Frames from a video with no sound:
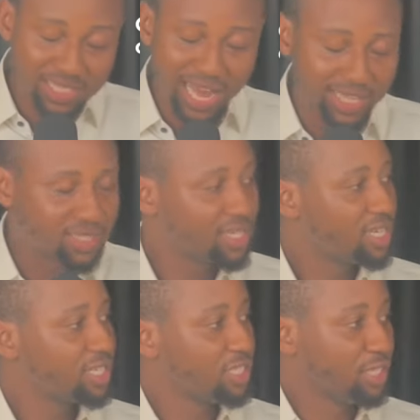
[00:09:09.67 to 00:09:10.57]
that
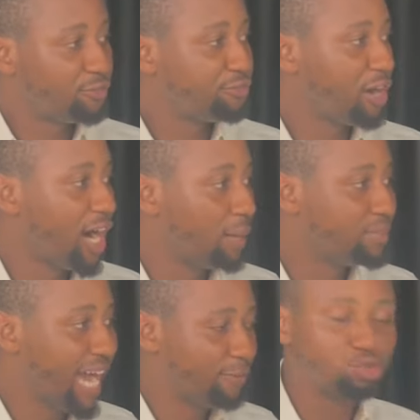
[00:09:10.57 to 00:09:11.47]
if
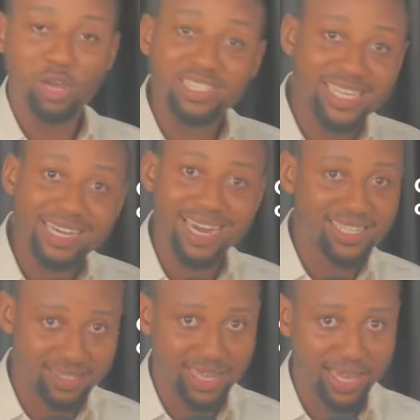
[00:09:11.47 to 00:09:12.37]
they have 20
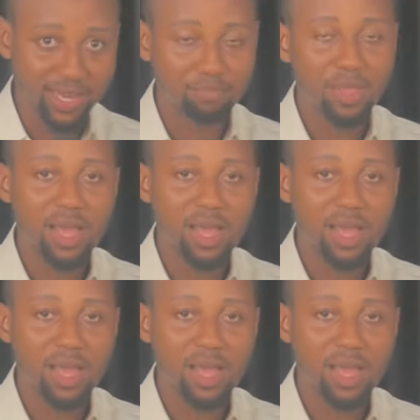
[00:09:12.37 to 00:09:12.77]
acres there